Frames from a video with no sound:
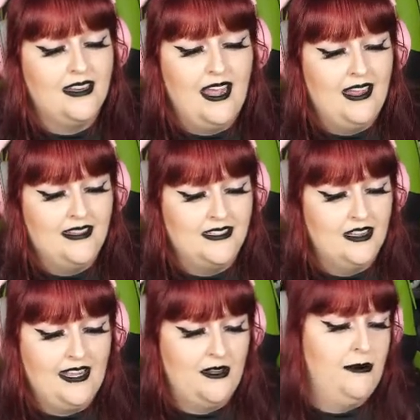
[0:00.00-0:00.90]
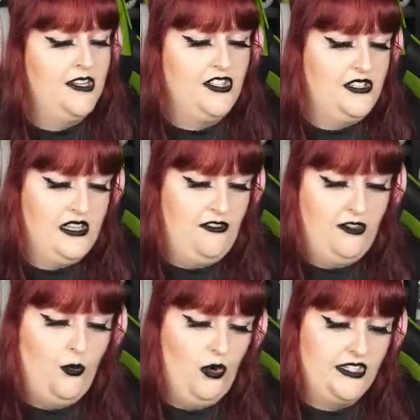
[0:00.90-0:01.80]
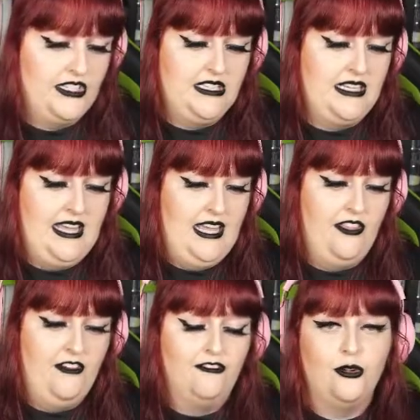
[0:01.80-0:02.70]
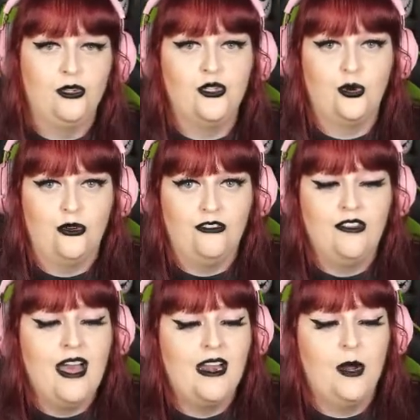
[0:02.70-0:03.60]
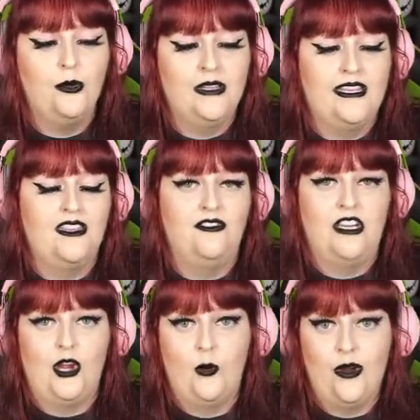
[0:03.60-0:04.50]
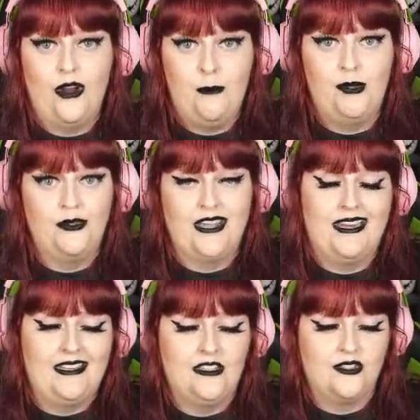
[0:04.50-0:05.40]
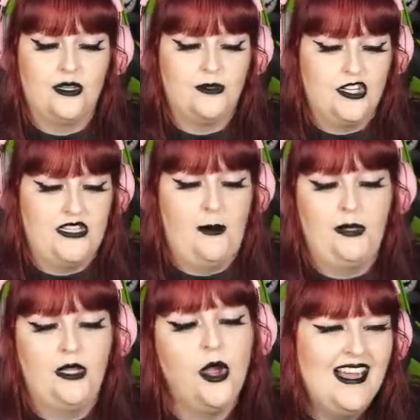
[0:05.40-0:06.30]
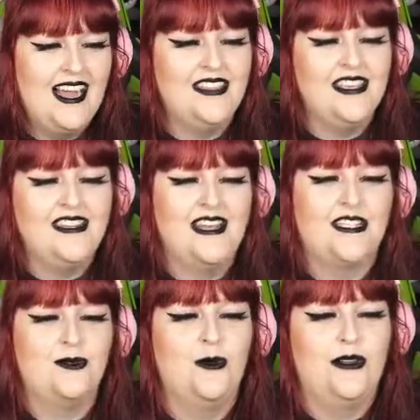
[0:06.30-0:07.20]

and like I mentioned, if you want to see the full tour of that, I will link the video where I built that in the description down below. And then next to it, we've